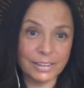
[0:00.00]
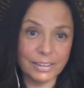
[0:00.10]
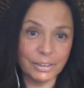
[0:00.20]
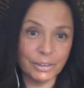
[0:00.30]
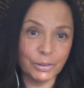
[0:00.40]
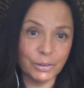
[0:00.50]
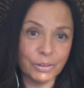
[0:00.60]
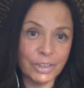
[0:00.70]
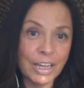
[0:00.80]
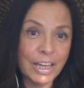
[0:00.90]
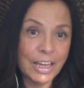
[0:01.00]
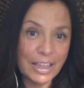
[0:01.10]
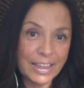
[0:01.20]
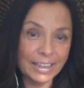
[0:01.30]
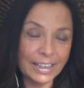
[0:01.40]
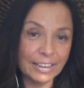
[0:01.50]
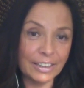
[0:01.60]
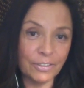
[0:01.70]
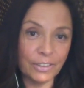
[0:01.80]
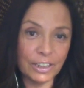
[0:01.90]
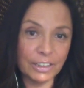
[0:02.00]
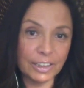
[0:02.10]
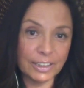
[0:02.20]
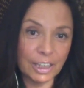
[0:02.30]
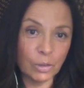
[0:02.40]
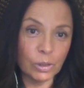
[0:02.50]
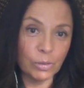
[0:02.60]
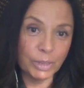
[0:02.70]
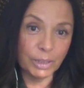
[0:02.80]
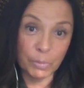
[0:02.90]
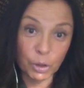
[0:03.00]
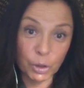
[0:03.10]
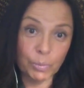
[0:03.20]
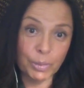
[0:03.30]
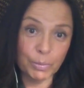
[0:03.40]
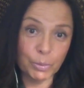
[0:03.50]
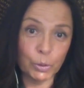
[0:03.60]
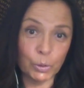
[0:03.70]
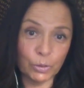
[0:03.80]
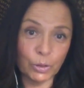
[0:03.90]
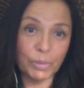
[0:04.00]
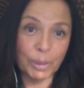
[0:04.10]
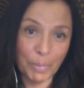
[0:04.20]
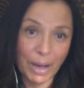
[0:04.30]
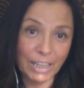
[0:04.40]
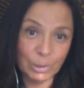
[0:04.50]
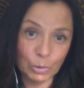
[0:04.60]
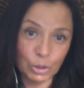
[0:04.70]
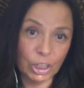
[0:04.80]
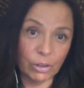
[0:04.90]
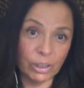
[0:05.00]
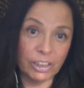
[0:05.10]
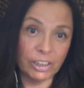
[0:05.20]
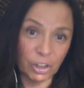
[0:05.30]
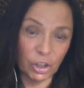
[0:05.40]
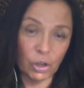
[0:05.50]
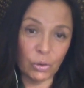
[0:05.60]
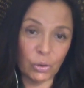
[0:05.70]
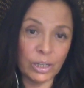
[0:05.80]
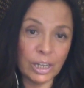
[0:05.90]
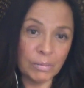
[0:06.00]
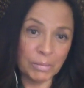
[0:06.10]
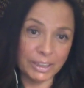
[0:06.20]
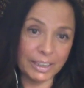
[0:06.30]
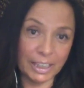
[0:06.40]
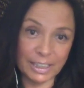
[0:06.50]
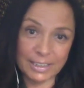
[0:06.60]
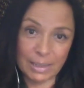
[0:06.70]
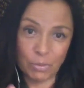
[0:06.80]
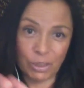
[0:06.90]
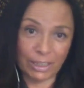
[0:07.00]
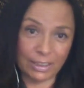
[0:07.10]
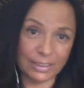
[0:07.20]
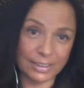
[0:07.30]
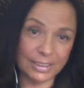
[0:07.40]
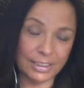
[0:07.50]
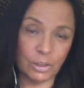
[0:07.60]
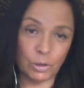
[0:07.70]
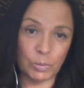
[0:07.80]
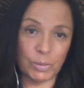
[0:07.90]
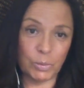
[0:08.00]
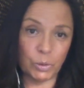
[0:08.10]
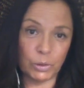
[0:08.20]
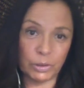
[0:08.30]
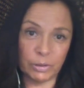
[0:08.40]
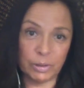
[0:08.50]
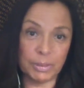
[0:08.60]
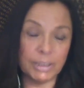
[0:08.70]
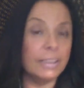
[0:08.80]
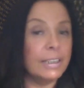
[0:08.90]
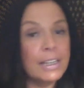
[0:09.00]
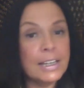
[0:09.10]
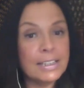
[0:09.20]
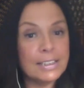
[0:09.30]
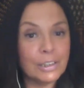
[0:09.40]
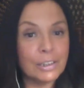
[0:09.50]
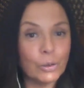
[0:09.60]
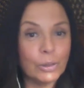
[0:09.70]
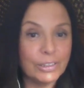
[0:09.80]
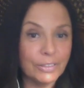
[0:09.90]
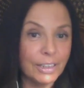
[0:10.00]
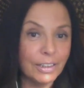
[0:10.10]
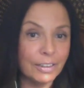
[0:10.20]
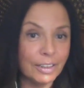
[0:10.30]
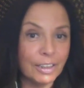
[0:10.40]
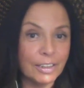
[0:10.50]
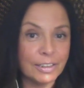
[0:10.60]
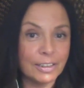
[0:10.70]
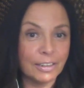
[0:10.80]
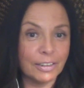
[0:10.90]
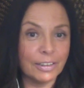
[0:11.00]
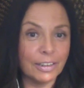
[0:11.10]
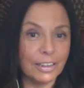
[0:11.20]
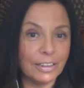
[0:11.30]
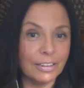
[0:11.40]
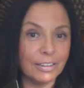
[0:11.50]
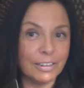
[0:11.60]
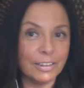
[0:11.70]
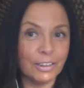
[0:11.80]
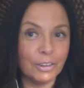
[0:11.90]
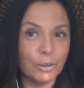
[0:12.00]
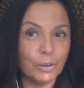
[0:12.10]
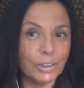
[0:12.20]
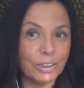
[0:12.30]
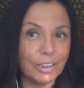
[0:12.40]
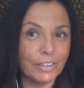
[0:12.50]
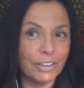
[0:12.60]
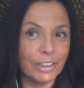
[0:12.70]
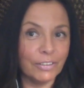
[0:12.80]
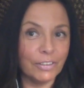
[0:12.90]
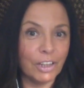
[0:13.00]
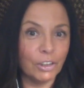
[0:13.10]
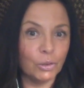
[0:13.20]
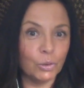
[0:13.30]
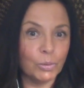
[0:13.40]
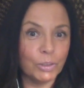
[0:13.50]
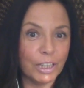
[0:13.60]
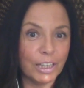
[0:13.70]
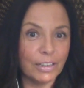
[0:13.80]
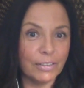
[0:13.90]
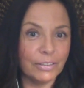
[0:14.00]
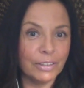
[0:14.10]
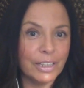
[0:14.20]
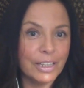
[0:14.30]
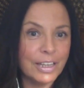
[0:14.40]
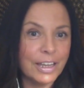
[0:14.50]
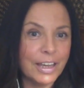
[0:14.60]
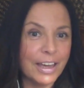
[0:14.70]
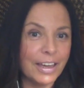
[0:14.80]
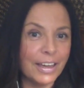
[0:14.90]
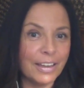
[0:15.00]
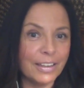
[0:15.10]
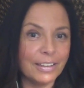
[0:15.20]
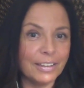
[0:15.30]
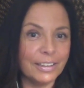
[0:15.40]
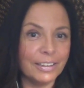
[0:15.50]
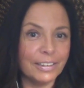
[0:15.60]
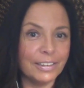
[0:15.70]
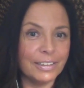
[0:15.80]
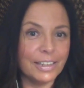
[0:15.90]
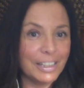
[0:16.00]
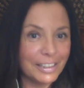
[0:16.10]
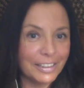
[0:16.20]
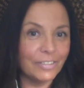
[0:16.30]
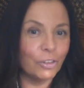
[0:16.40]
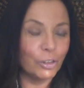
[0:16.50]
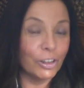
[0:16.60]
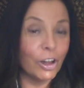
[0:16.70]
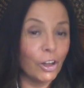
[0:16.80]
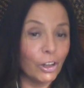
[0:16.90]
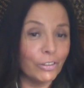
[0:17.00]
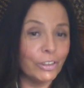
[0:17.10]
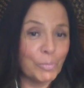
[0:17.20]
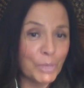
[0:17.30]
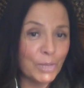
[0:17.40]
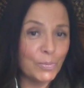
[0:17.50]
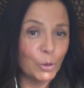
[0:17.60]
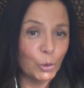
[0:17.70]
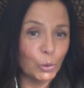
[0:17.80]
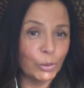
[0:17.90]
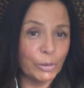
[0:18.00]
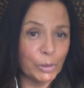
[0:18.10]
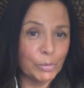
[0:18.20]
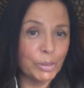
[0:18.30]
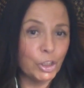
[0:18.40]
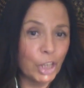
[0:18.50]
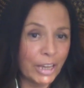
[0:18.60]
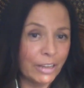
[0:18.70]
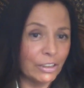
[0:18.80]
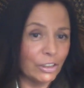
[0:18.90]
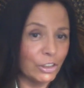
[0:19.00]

And I get the feeling that I will meet more people from the past, which I already know, but they are somewhere I can see those people, you know what I mean? So it's very interesting, and it's like very fun to observe. And for all of the people, there will be change.